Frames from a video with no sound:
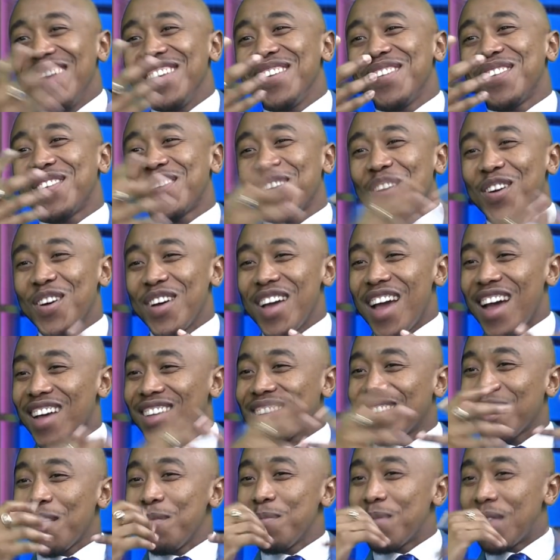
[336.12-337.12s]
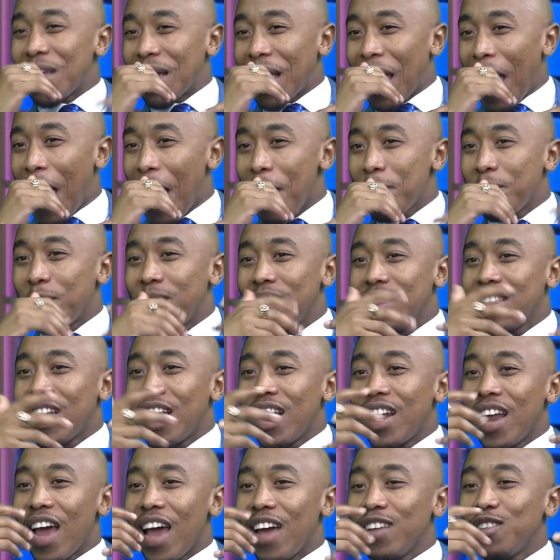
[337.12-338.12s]
So yeah, something happened
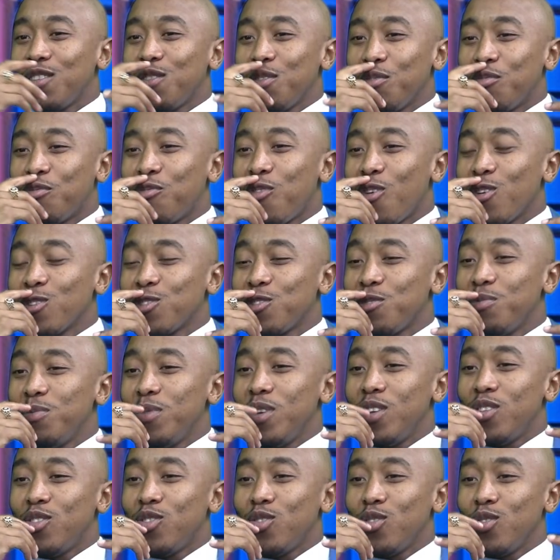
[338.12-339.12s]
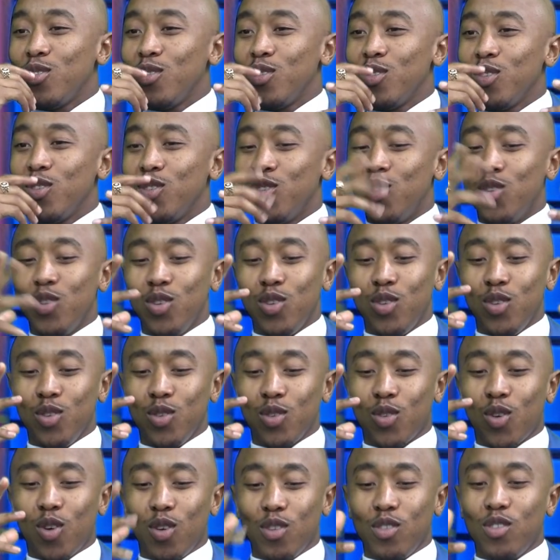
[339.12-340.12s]
that had to force me to, do you
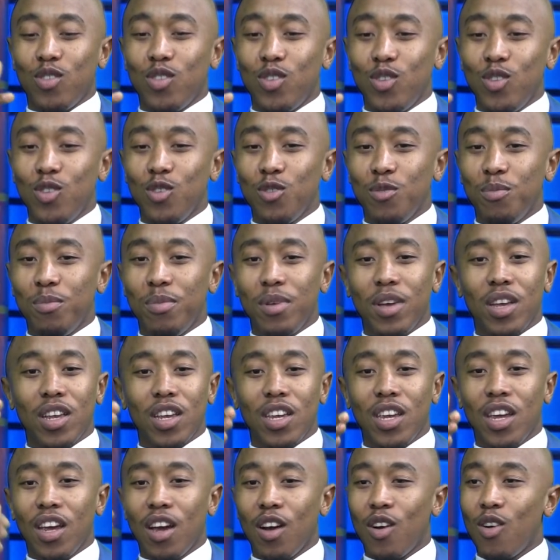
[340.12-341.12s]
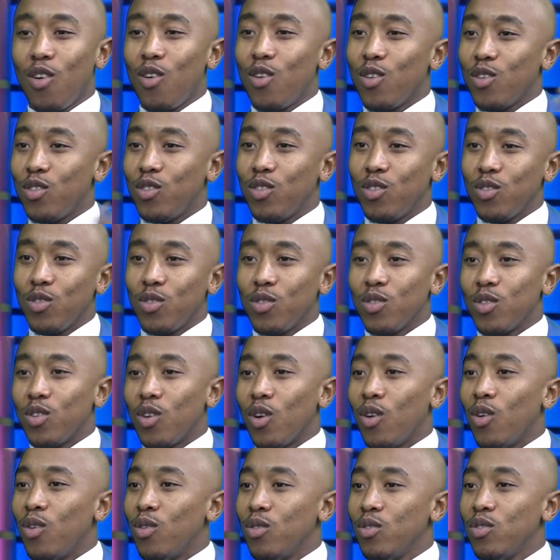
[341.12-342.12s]
continue being here or do you
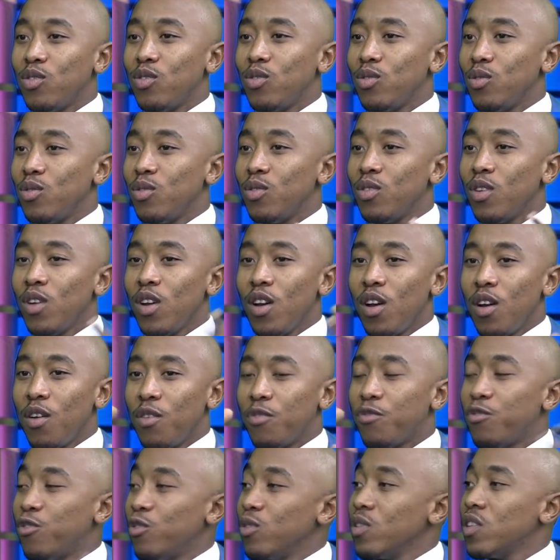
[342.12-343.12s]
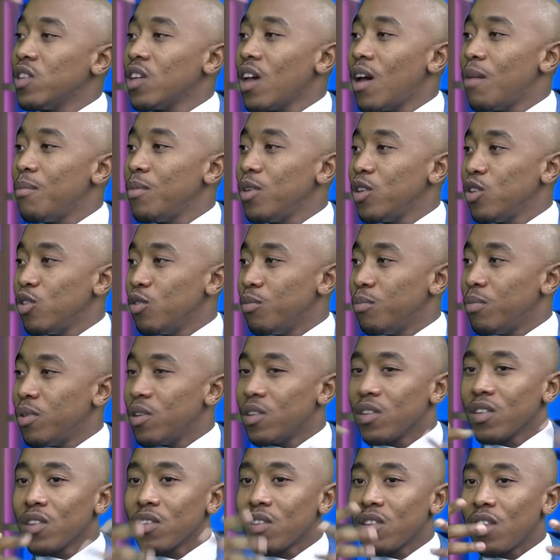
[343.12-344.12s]
go to full time in your
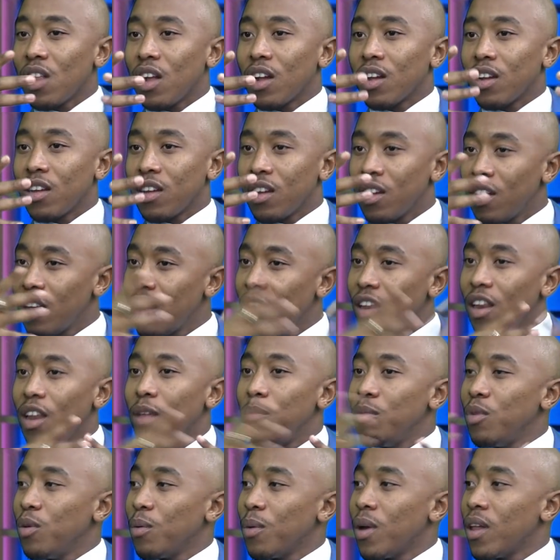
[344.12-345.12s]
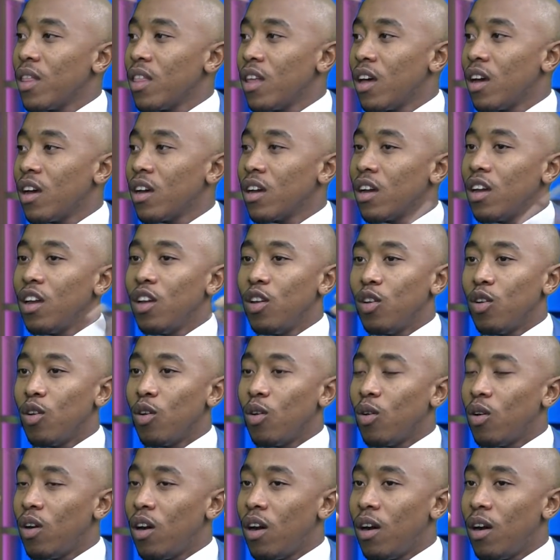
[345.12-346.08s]
business? Like, let me rather, you know,